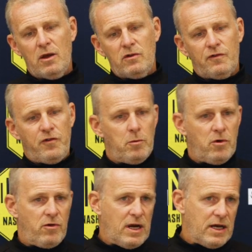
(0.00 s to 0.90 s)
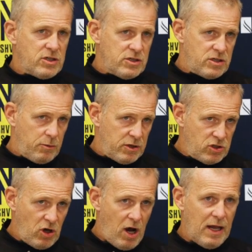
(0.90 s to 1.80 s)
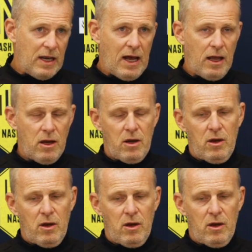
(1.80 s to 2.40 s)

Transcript: to form a relationship with Tyler,